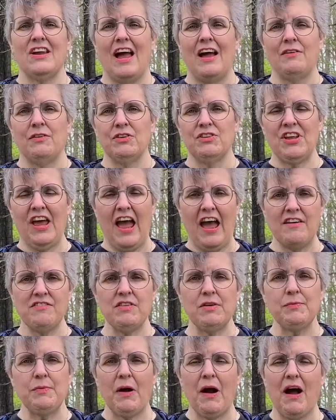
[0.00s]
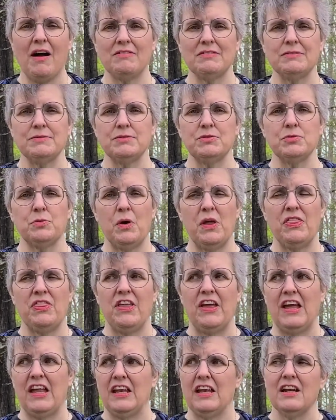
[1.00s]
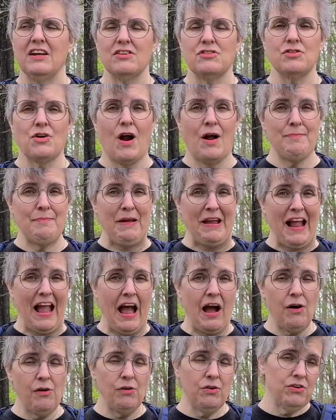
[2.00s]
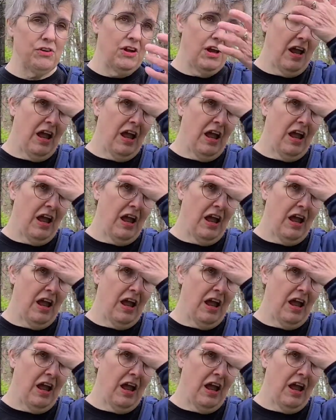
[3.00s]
I was having problems with it dropping out.